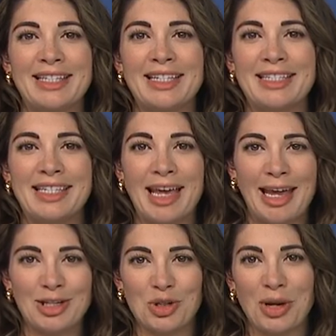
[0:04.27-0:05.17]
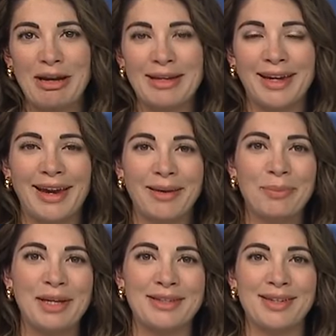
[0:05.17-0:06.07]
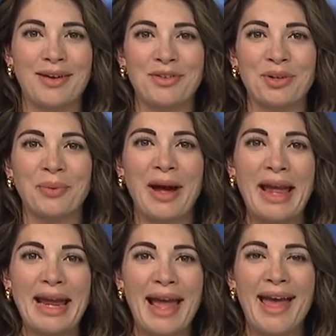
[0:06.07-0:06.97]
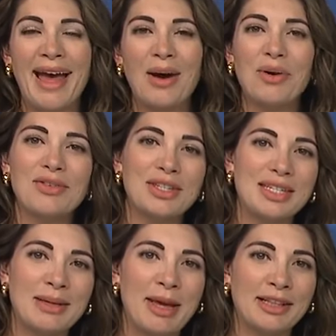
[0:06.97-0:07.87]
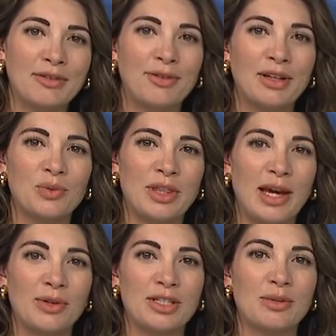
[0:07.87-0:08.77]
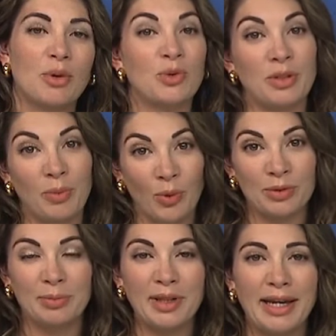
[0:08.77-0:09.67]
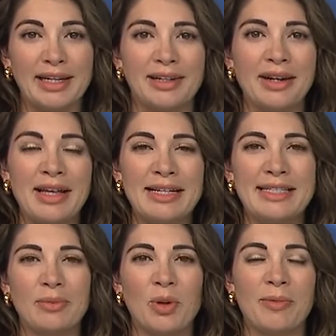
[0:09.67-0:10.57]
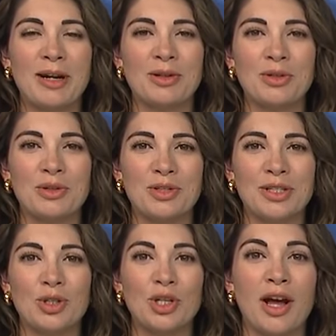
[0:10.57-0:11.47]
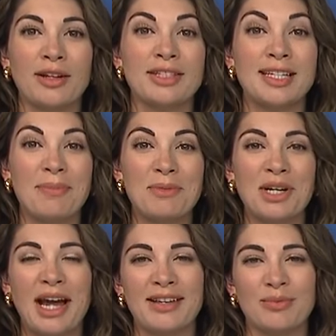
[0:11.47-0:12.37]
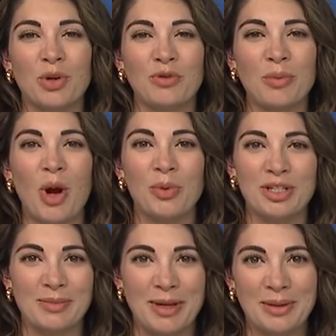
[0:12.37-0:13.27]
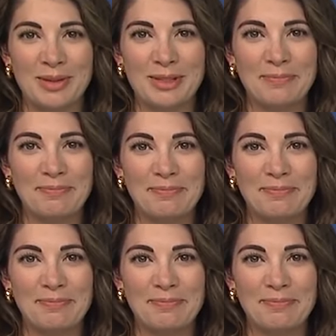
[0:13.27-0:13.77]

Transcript: today. Training camp is underway. However, the team hit the field without its most important player. WMAR 2 News' Sean Stepner has more from Owings Mills.